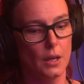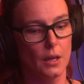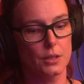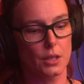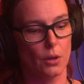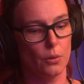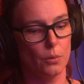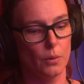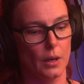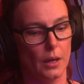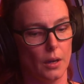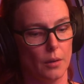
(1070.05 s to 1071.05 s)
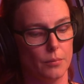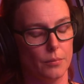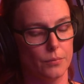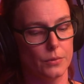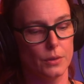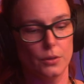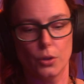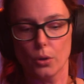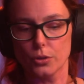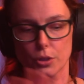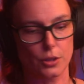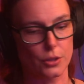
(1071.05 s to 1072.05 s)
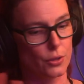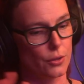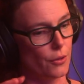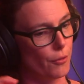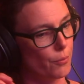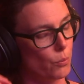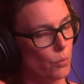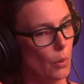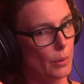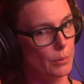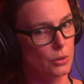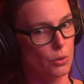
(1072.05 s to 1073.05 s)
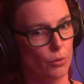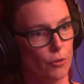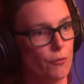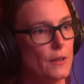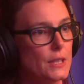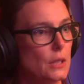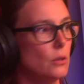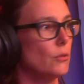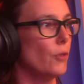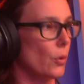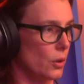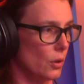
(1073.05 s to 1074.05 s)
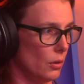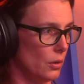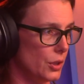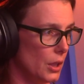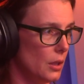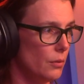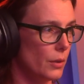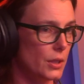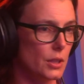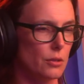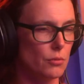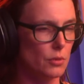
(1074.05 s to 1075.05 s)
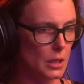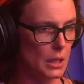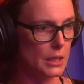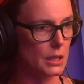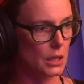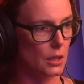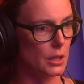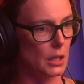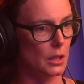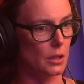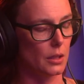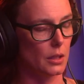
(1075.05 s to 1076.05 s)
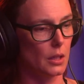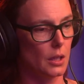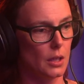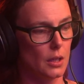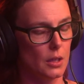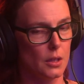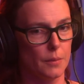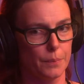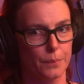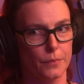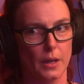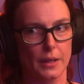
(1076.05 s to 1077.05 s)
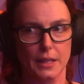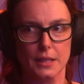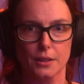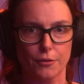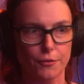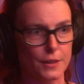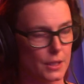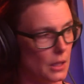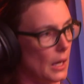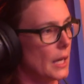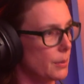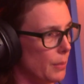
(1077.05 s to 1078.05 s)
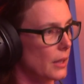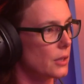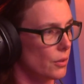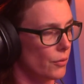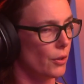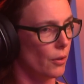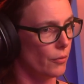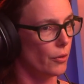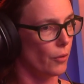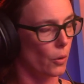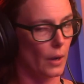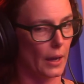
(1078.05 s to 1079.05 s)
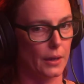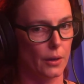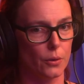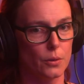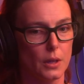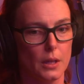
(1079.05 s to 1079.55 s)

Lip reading: So not just the sort of what we would call the physical volcanology, which is really studying the physical aspects of the volcano.